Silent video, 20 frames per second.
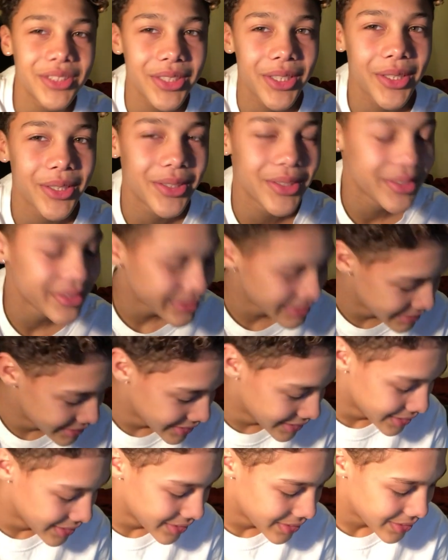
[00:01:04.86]
Show
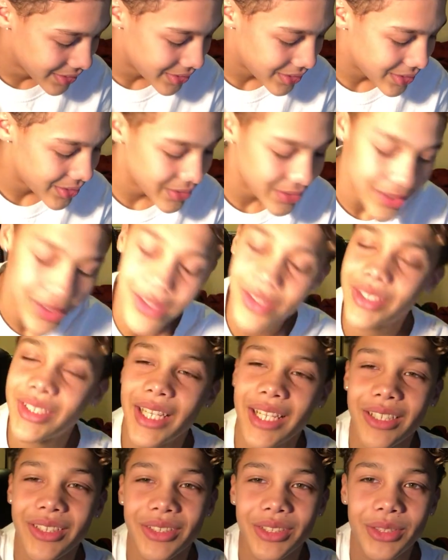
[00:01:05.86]
or
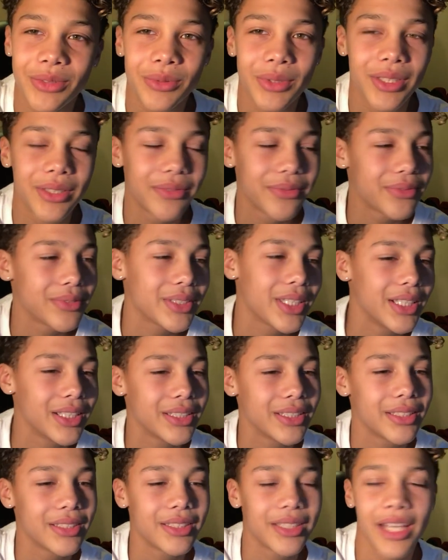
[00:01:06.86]
Taylor Swift?
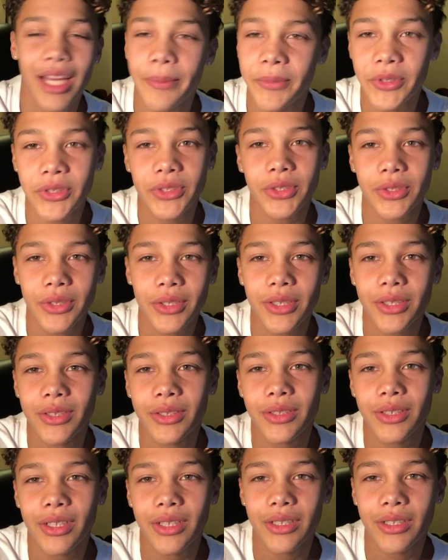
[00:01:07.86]
Like, the Gabby Show
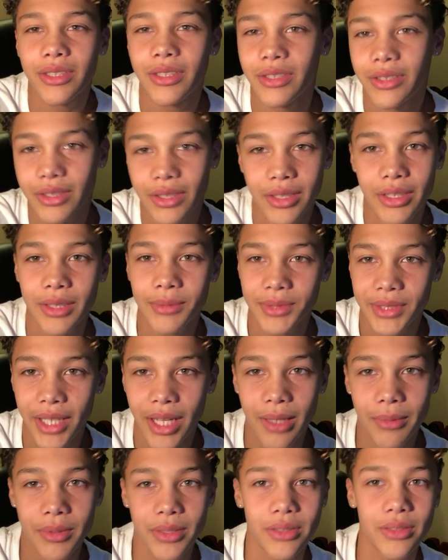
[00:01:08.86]
girl, her name's
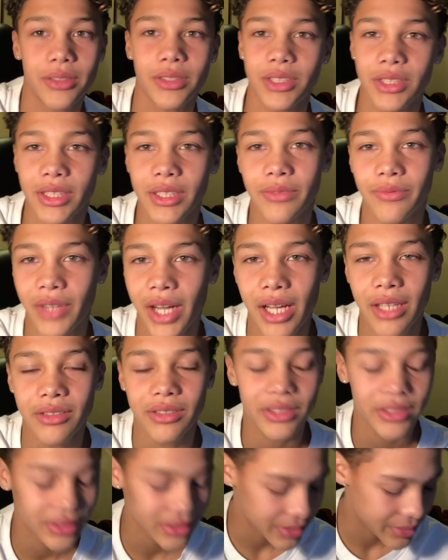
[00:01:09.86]
Gabby. She did
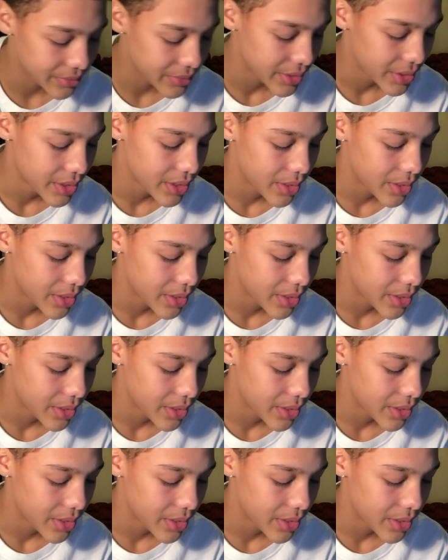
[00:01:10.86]
Vines and stuff.